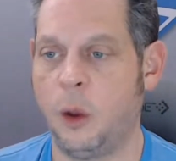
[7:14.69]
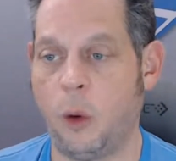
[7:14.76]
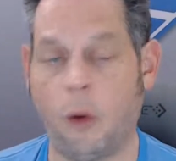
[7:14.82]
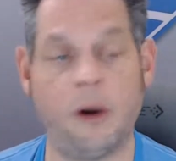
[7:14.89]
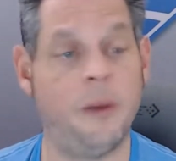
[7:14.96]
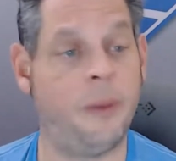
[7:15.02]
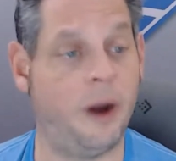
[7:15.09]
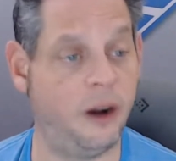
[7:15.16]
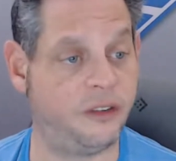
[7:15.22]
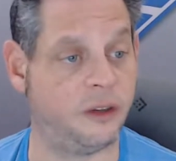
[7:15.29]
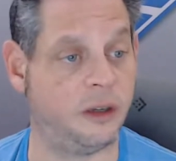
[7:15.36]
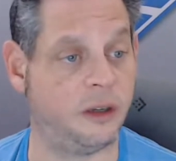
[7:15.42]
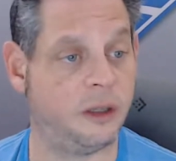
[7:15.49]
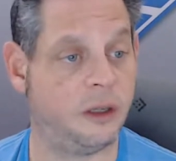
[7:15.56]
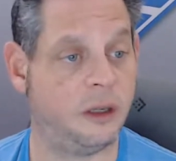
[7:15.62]
or in
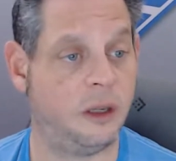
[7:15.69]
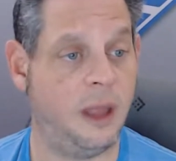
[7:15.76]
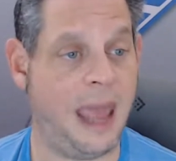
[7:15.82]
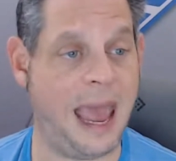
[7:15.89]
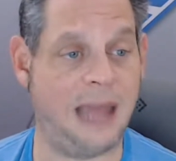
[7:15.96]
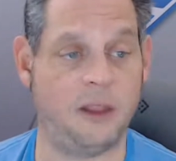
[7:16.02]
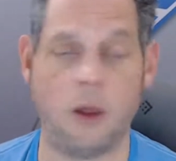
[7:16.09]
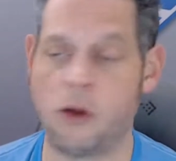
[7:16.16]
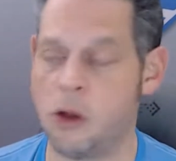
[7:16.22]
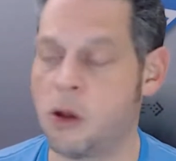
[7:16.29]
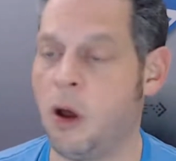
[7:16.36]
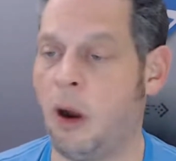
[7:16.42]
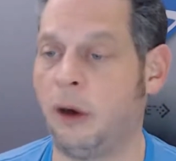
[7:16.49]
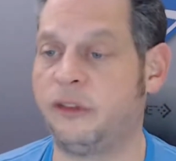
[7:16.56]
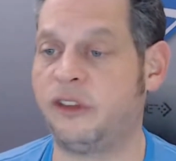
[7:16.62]
person at local
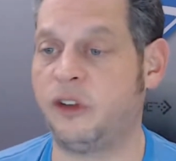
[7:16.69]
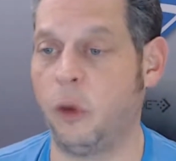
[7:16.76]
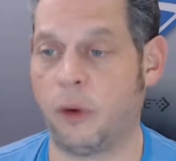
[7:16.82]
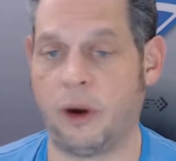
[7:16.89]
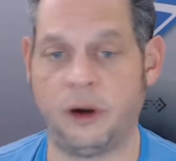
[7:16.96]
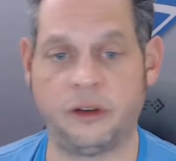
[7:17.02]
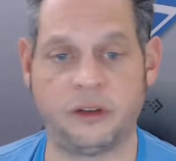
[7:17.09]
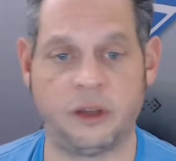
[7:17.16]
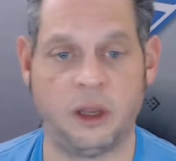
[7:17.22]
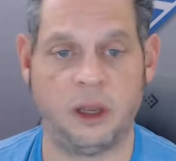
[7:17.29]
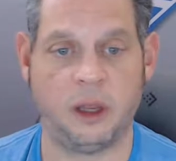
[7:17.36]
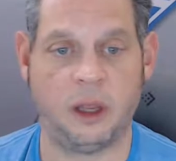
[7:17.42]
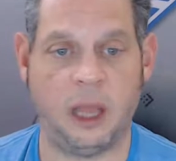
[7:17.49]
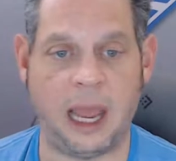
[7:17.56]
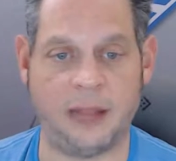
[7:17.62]
card stores
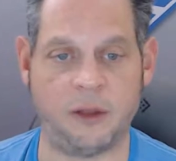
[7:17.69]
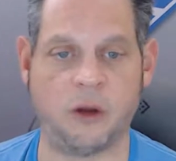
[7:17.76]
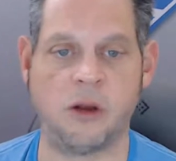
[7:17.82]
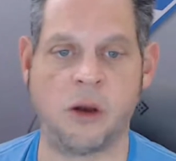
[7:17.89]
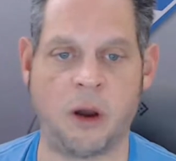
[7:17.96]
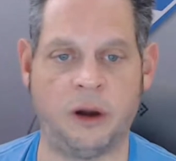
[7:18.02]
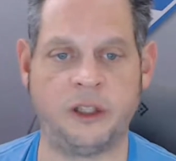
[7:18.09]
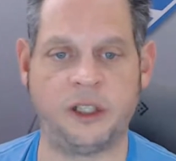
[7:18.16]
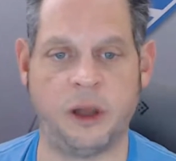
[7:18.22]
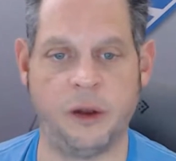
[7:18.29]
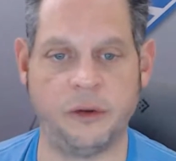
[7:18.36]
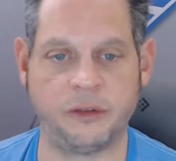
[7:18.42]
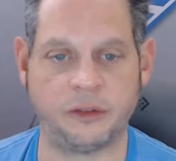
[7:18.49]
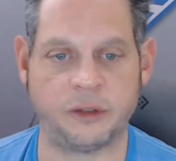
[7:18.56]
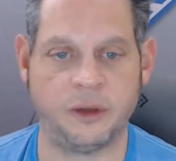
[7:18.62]
and local card
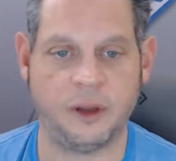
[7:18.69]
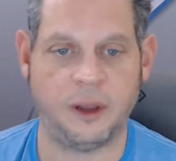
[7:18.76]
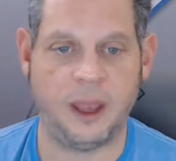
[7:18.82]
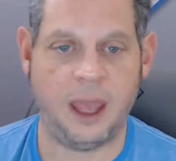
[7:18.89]
shows.